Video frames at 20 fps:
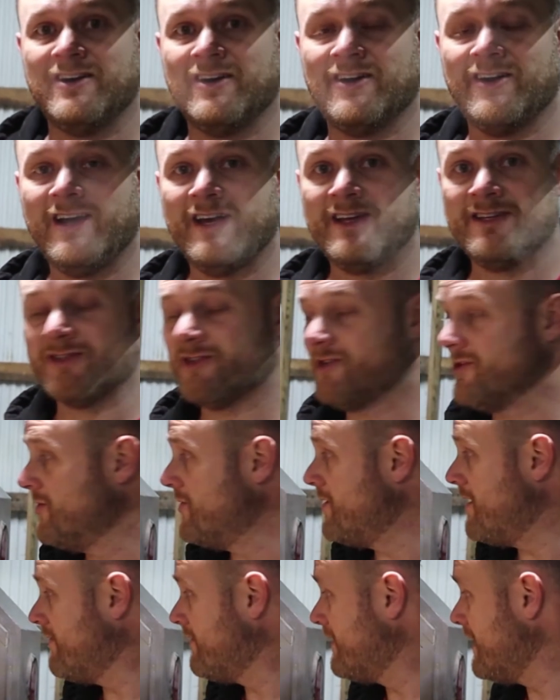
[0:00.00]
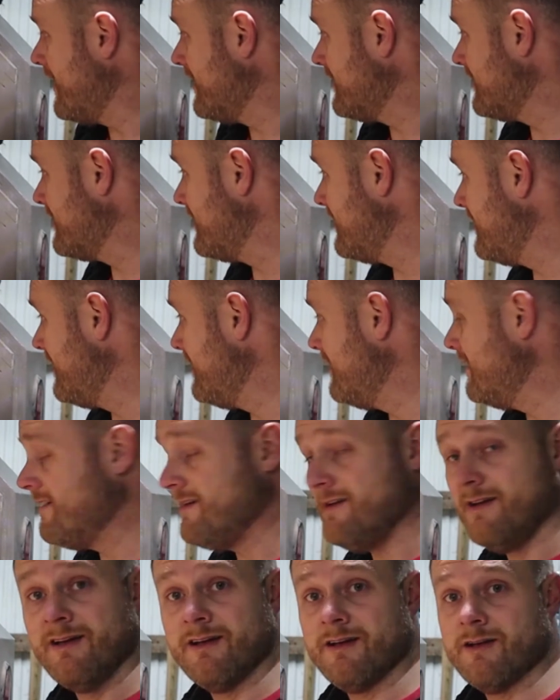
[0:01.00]
All right, so I've got the
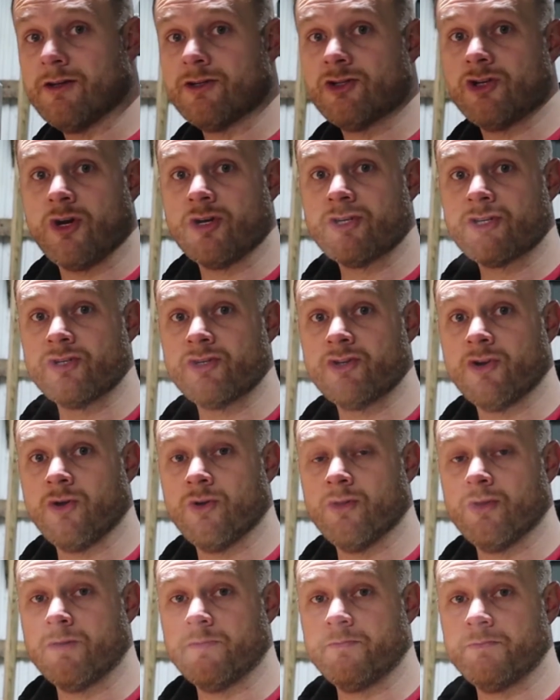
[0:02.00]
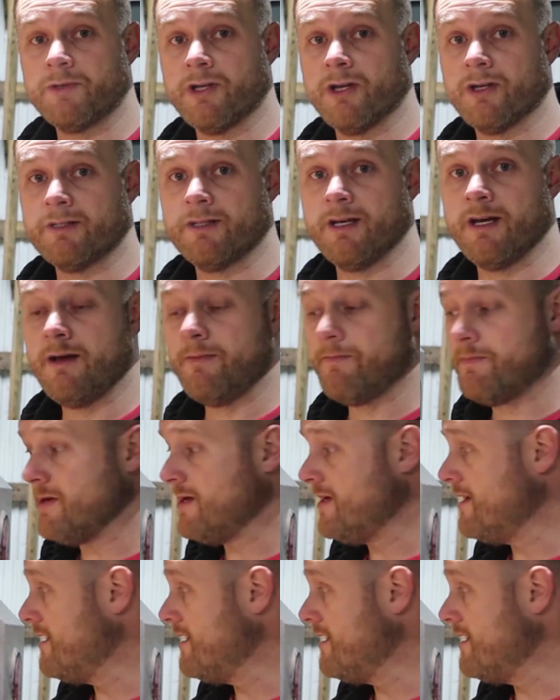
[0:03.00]
charge controller hooked up.